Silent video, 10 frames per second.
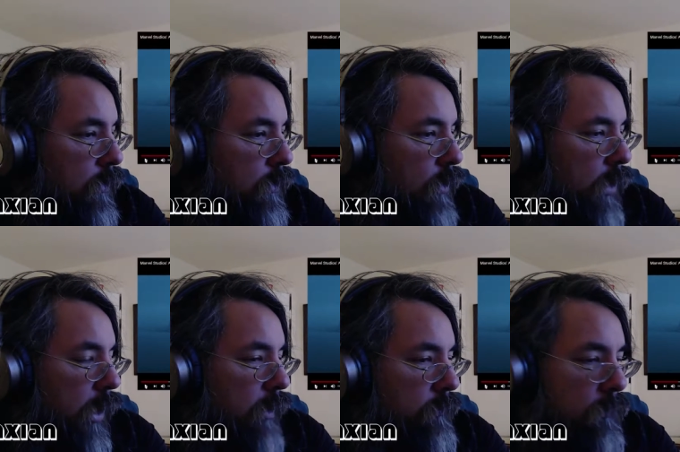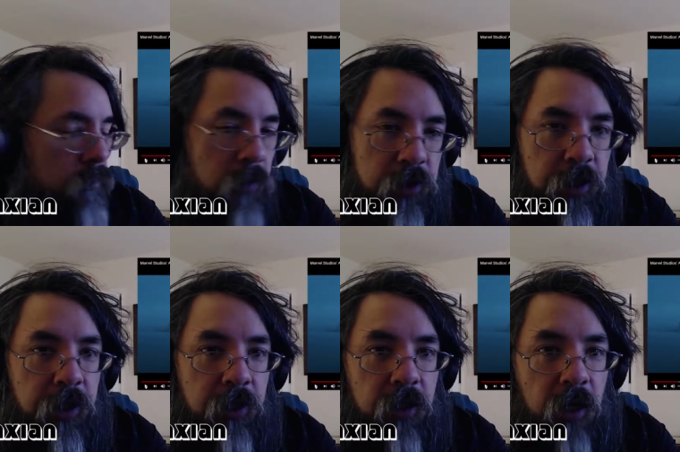Okay. City
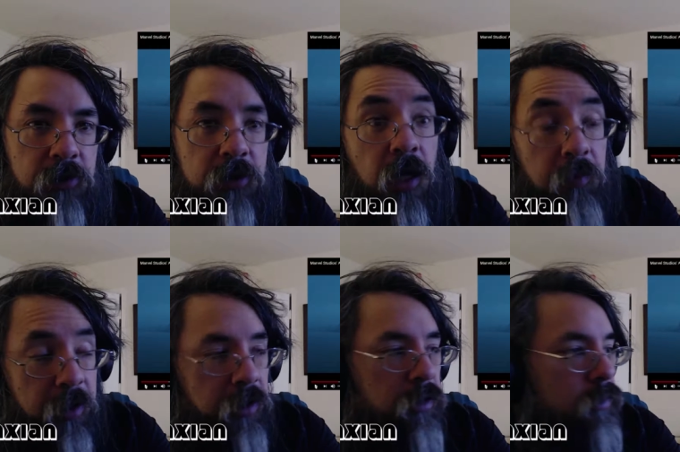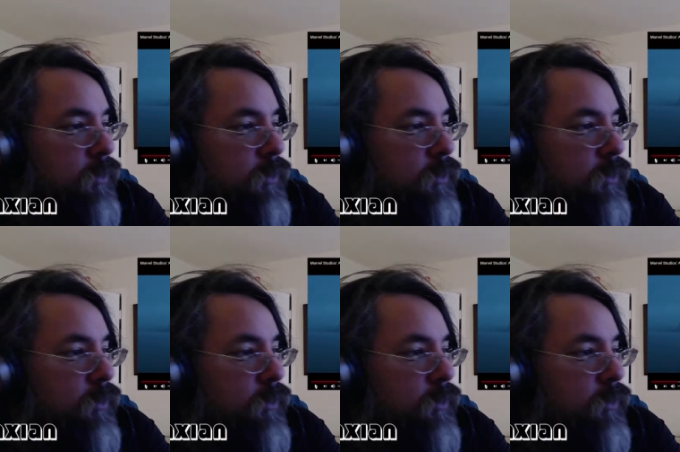and clouds. Not a big deal.